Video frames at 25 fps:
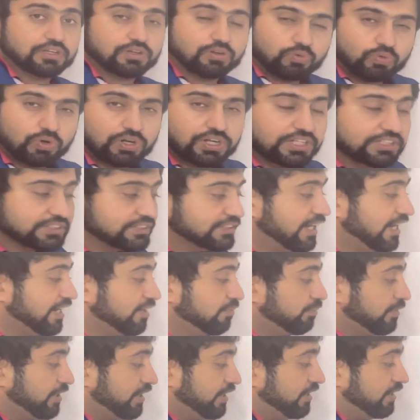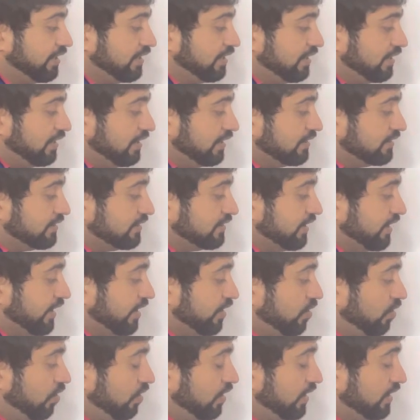What does that mean?
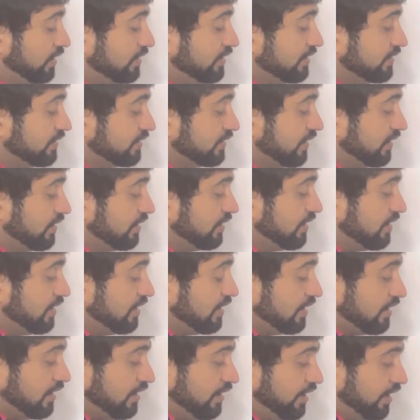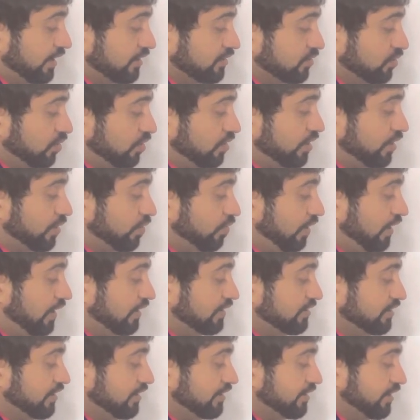Stakeholder register does not require
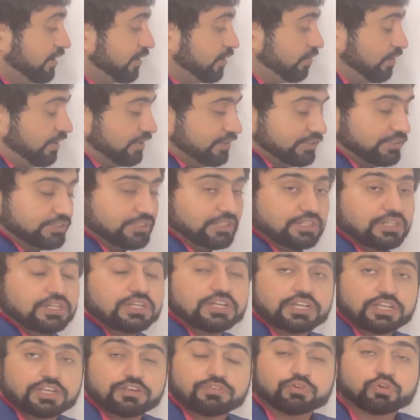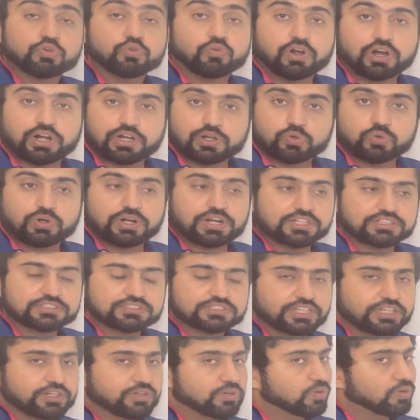change request. If you want to add a
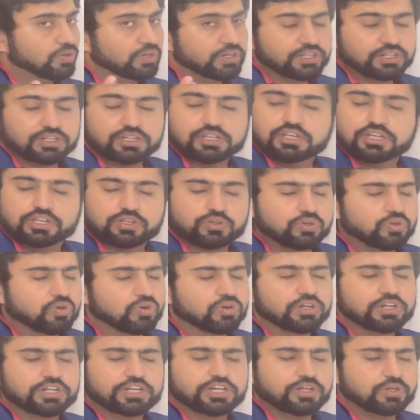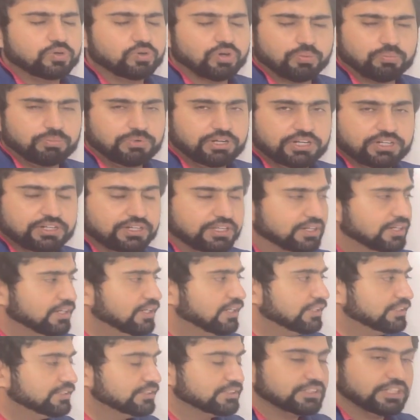stakeholder, you don't need to update a
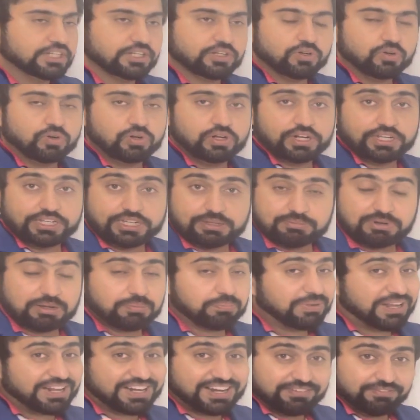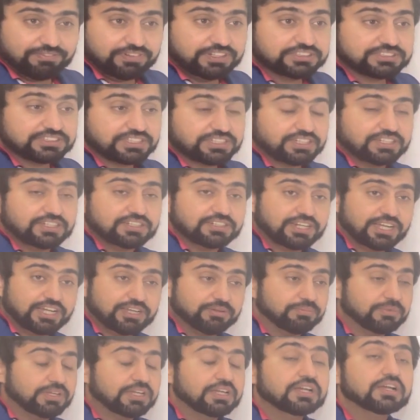stakeholder engagement plan every single time.
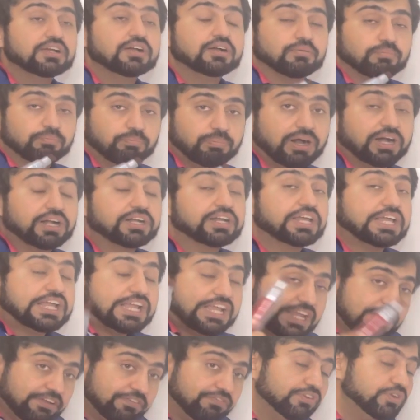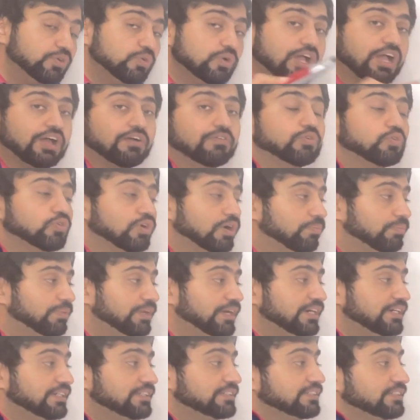But if you have to
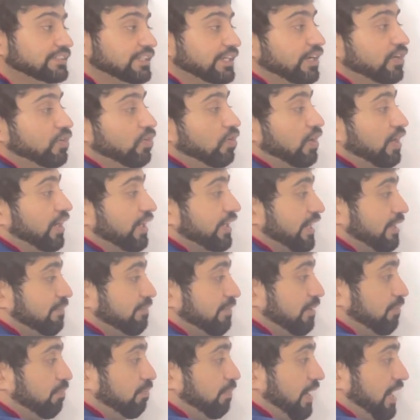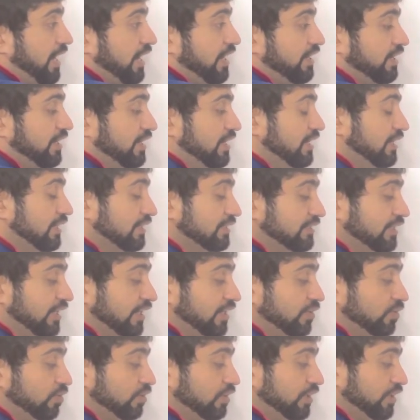update stakeholder engagement plan, then
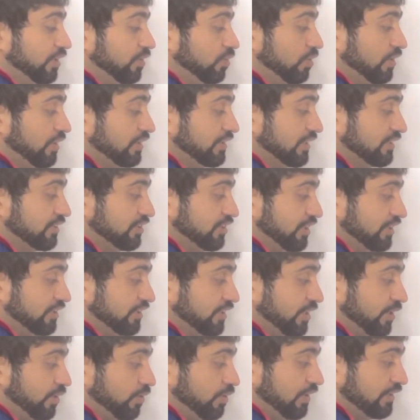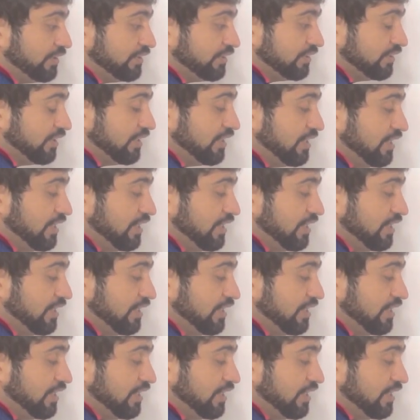you need to raise a change request